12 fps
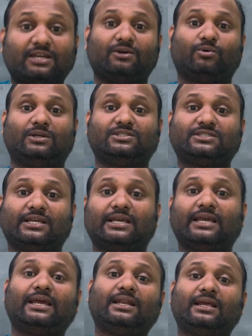once
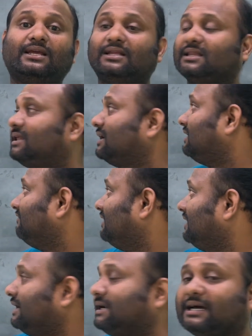again the given
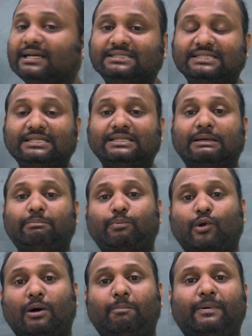data is in the
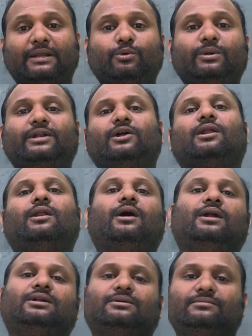proper unit or
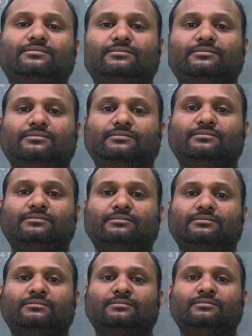not.
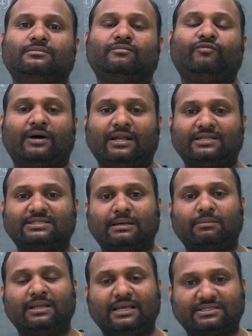For
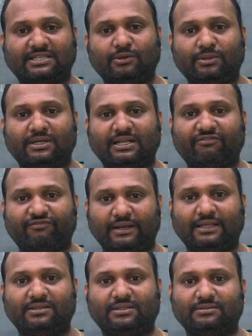example, SI unit of
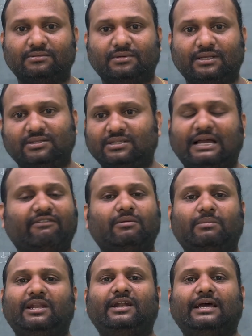length. Length having
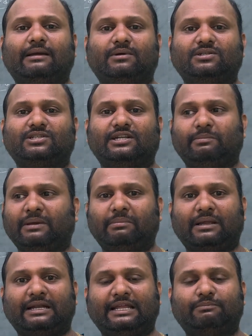many dimensions. It may be
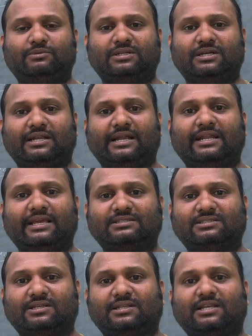a depth, radius,
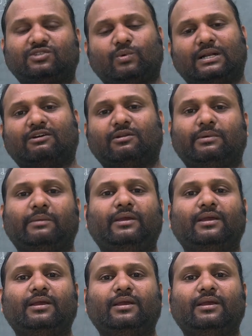thickness, whatever may be.